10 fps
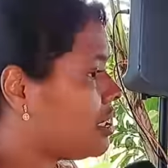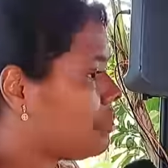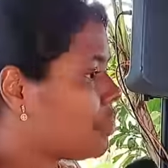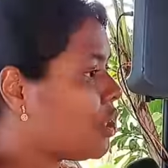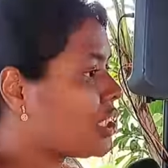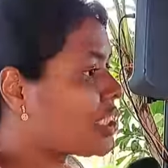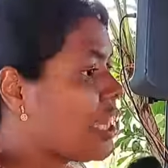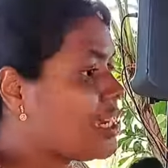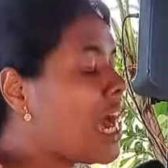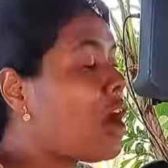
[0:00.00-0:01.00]
Because
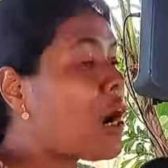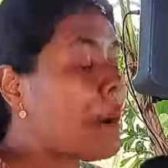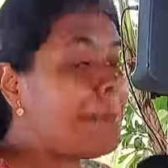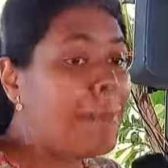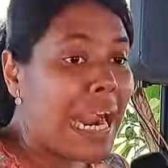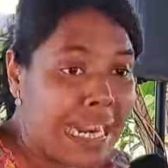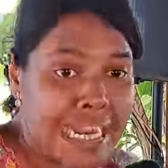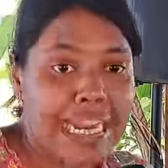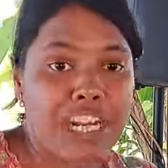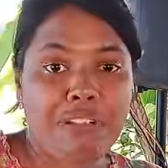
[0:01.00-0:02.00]
now
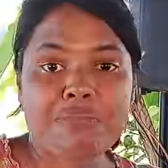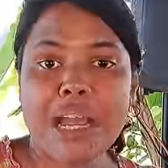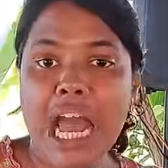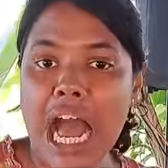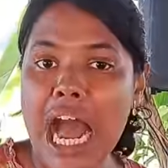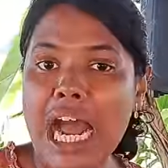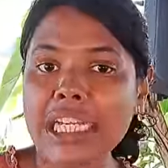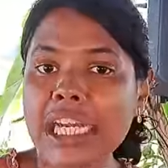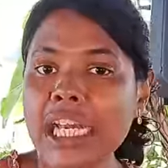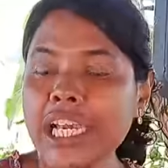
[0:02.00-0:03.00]
abandon of my heart
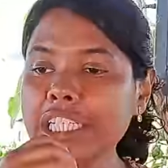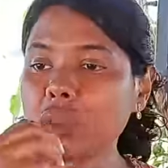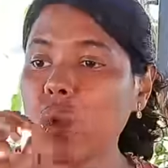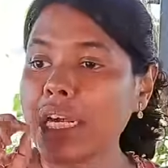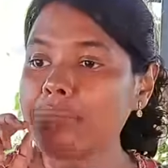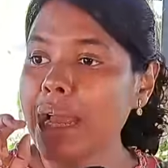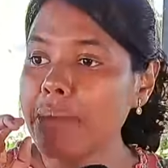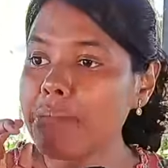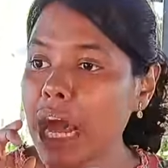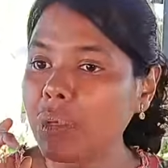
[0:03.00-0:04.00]
is what my
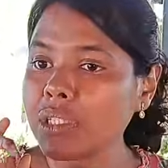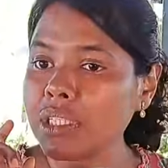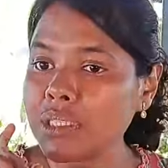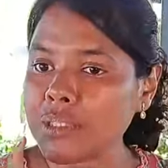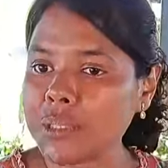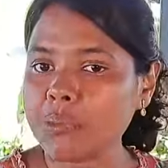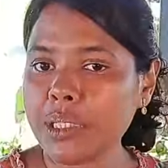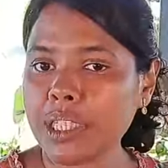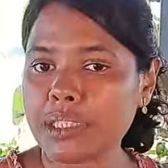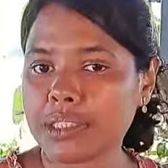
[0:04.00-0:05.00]
mouth
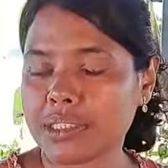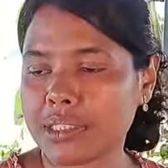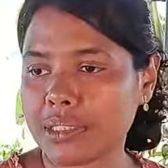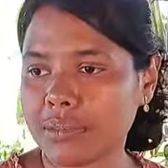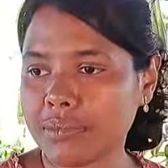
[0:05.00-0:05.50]
speaks.